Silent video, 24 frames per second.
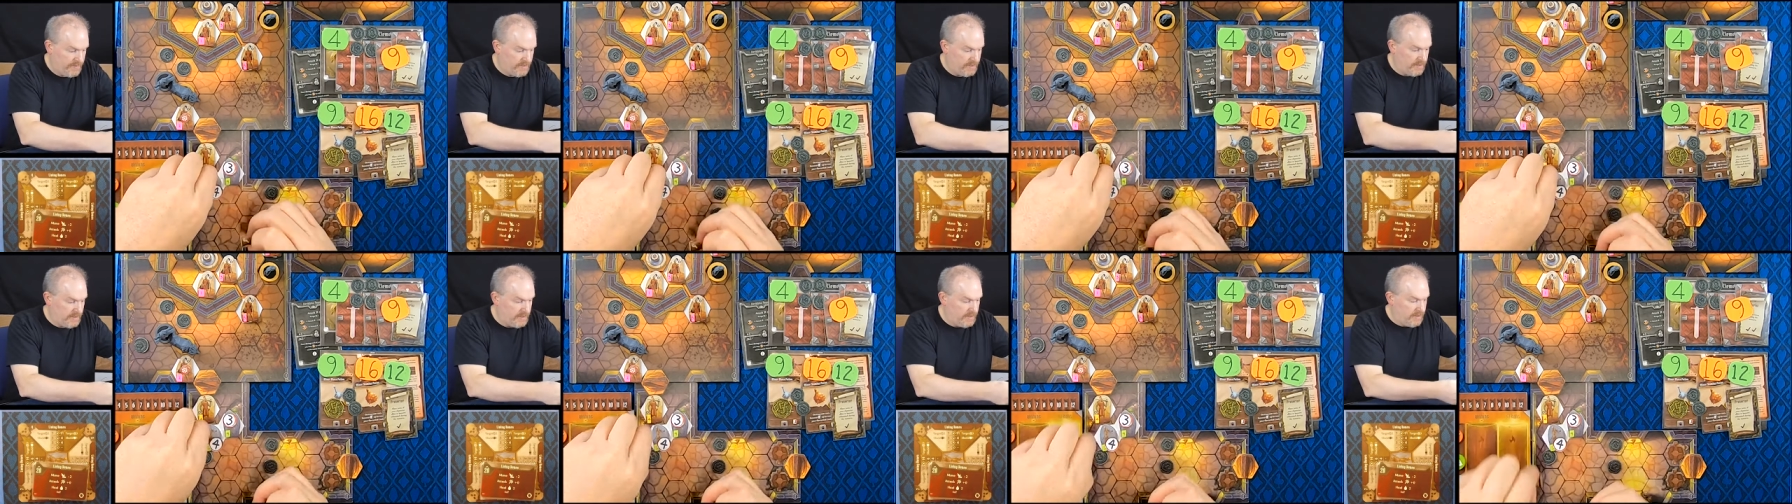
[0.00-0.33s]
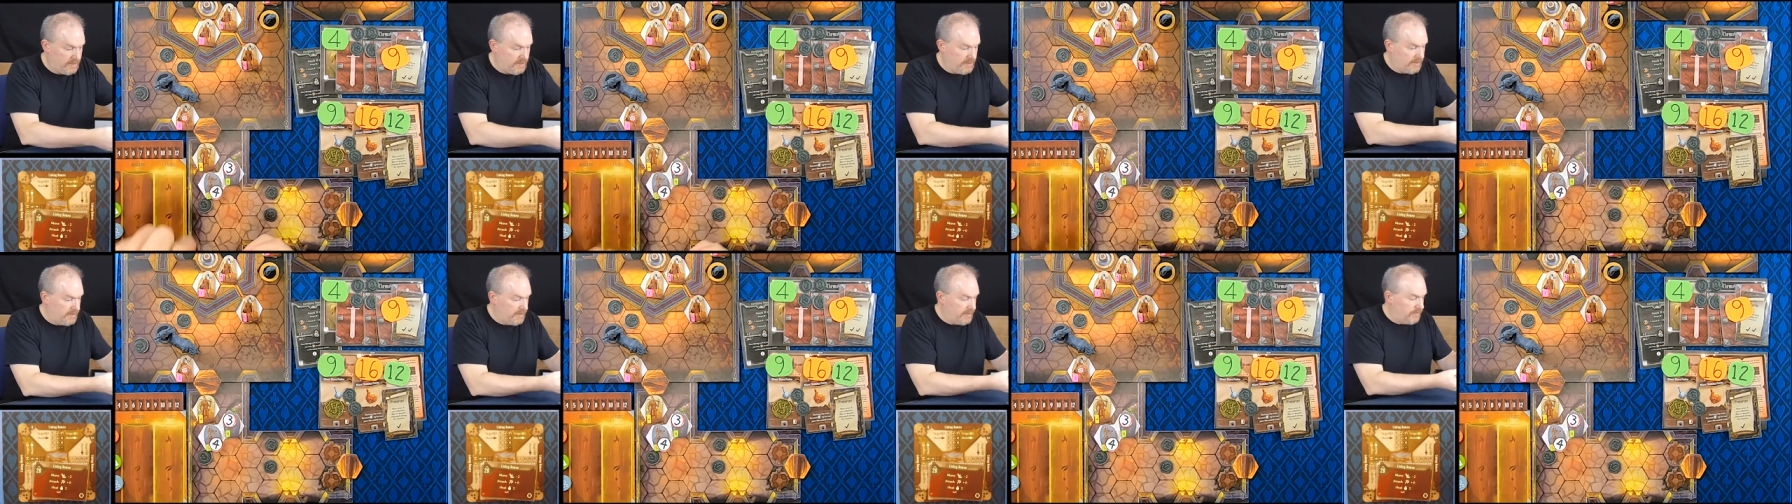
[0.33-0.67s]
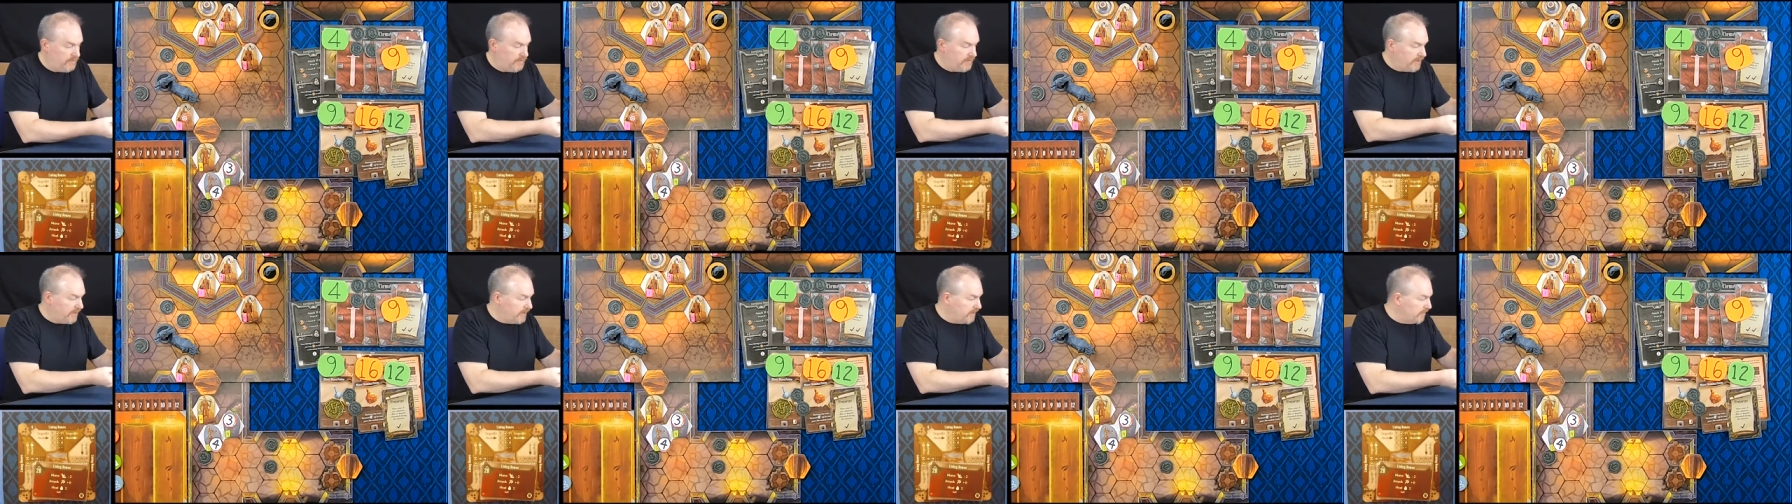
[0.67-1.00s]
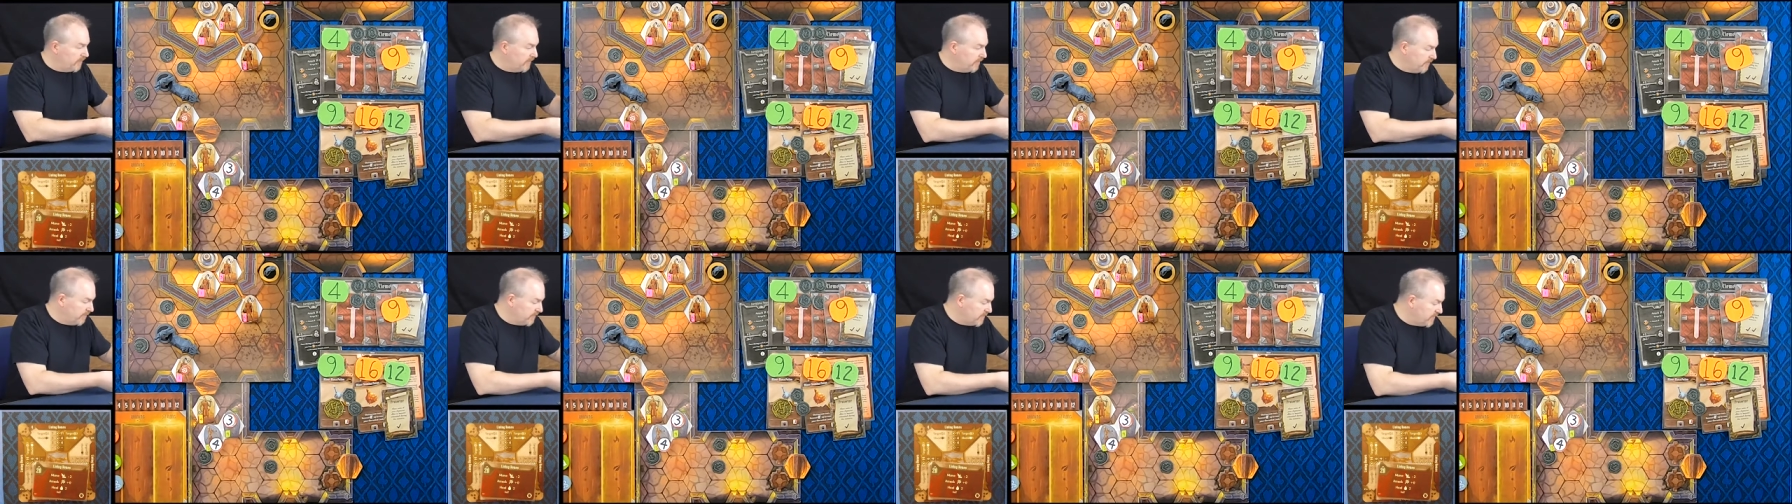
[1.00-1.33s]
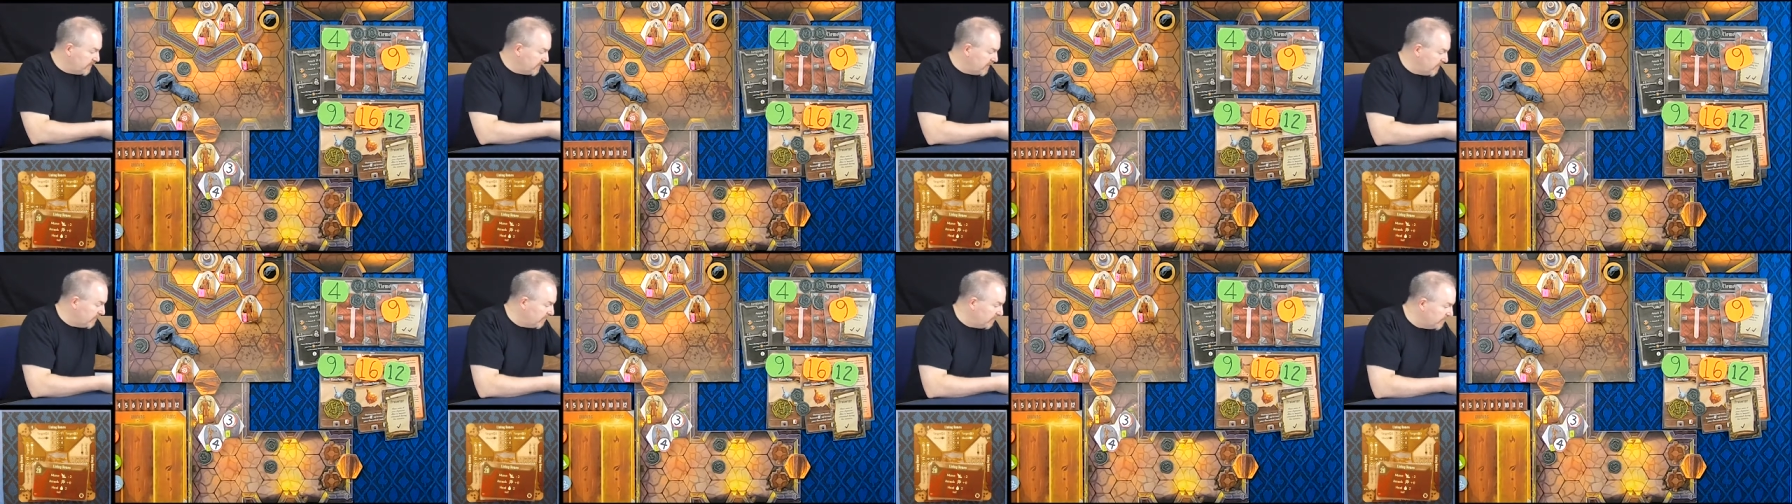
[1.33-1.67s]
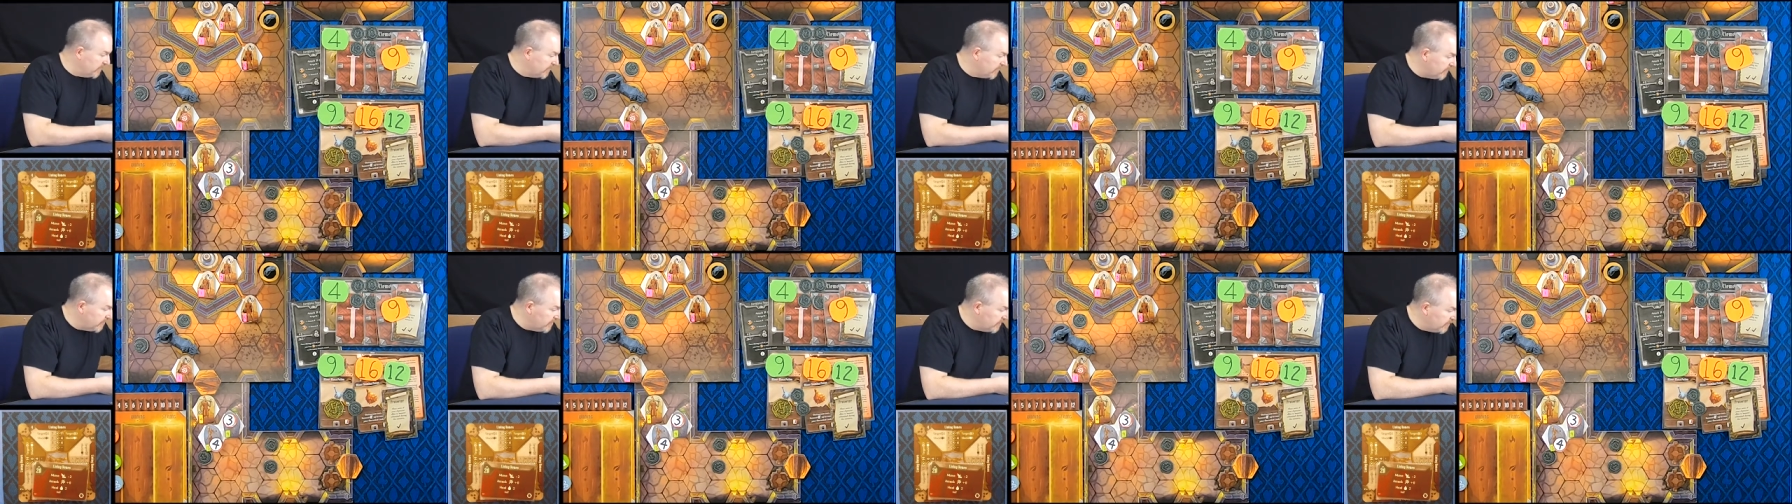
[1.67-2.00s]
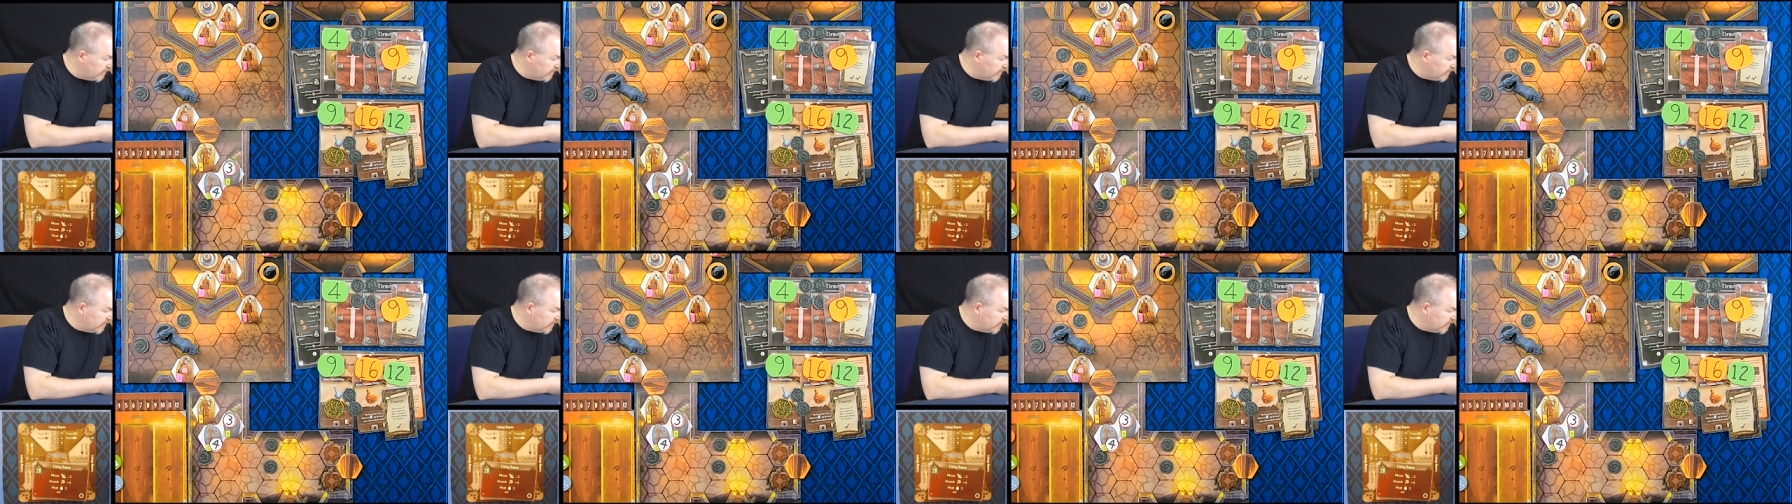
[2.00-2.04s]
And then they will heal themselves.